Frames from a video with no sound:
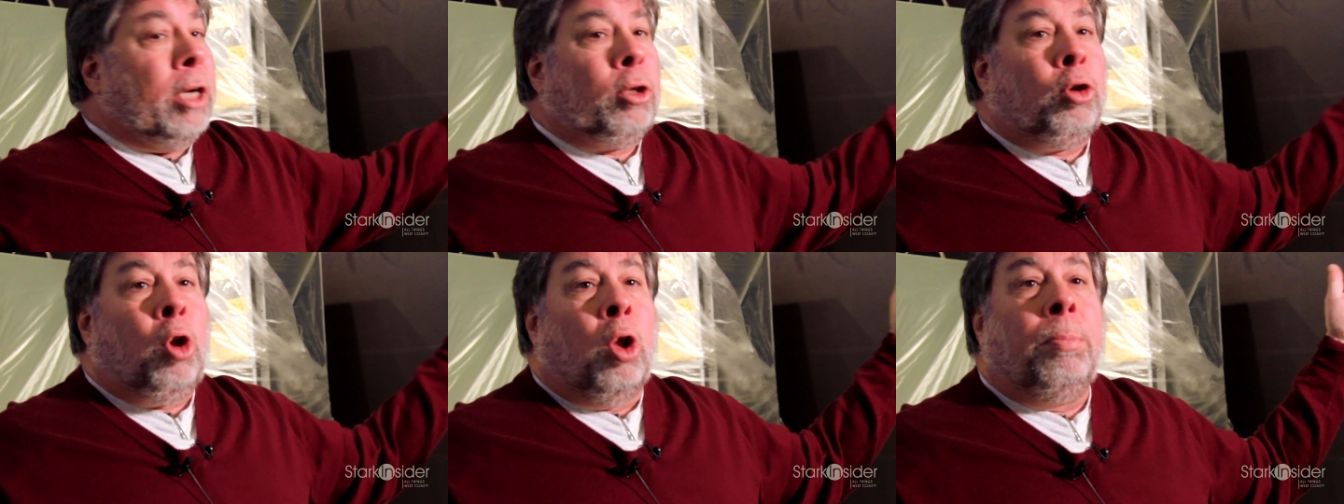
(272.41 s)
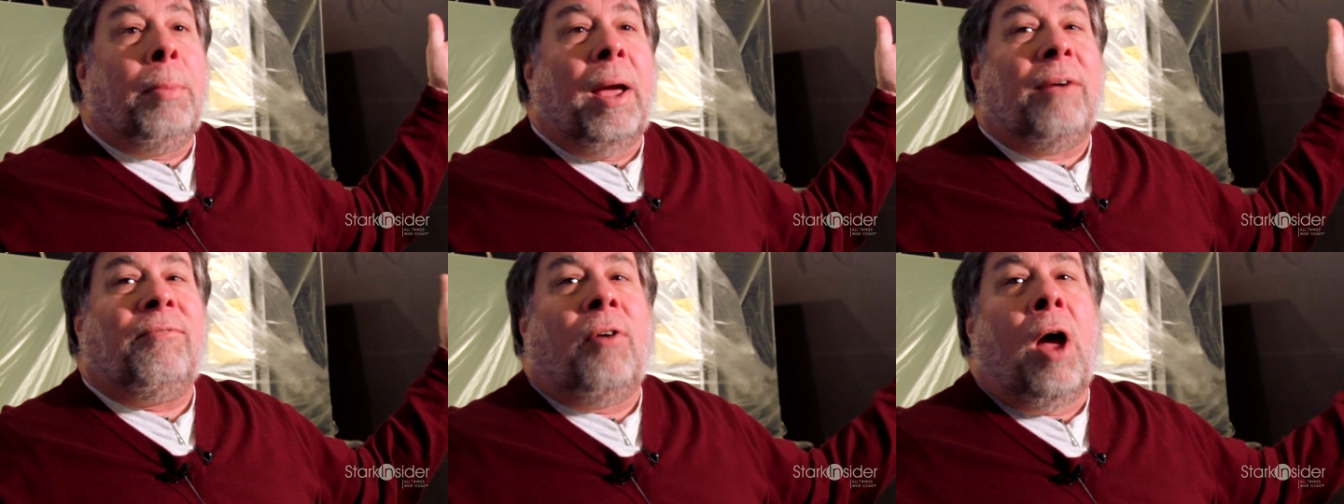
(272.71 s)
I
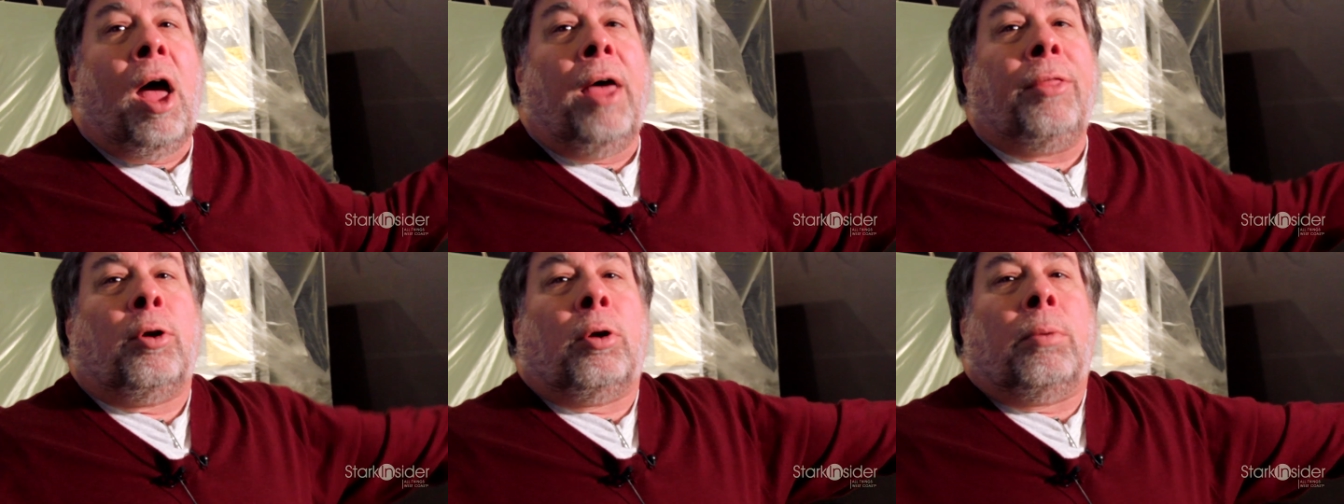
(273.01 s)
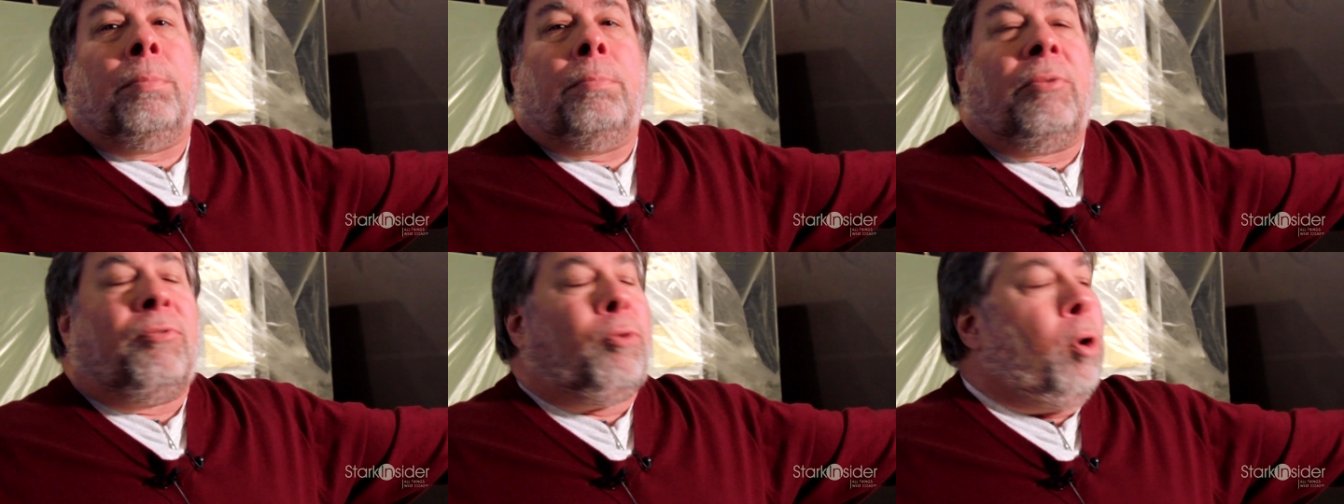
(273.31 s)
told my father
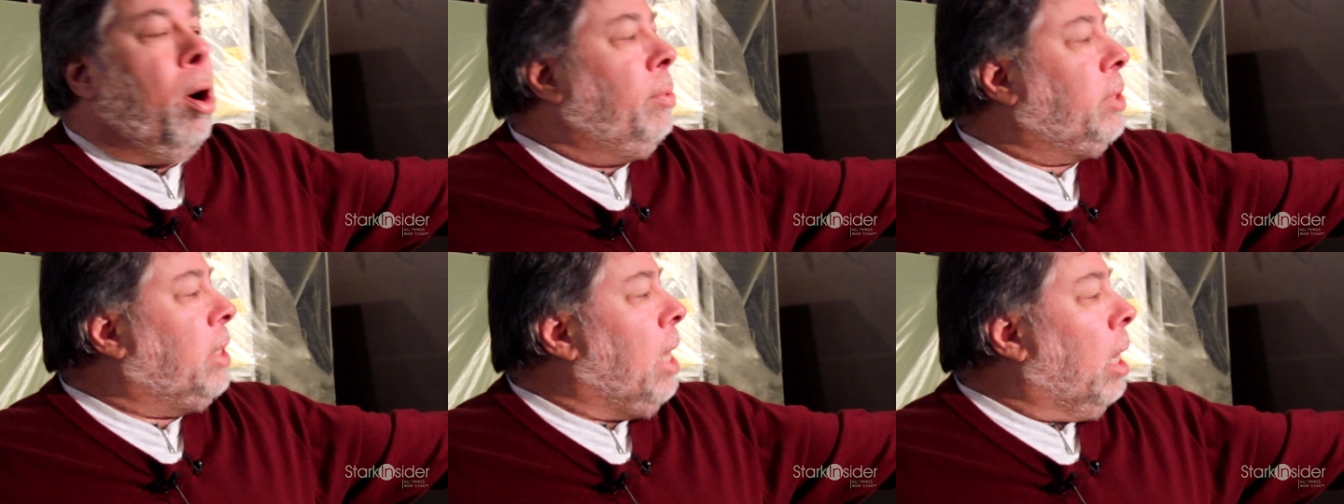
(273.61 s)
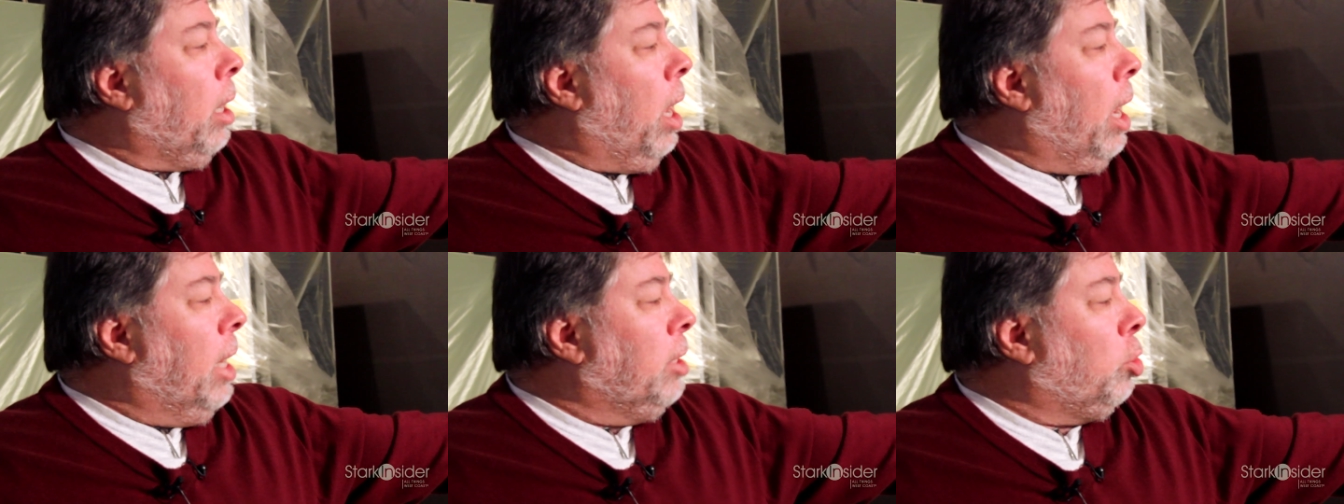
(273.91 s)
before I was
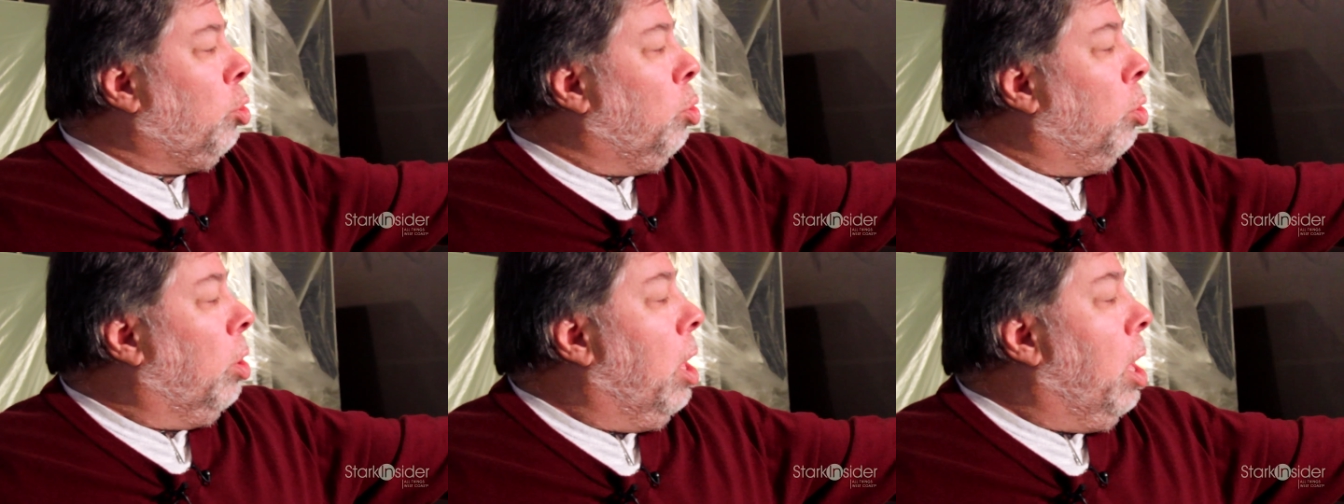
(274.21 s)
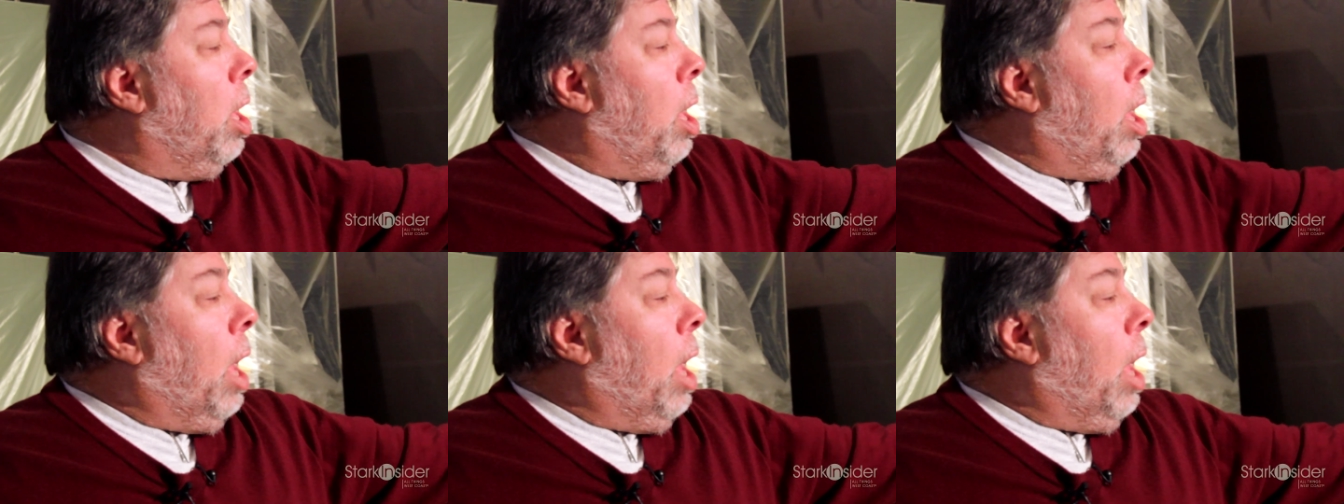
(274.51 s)
out of high school,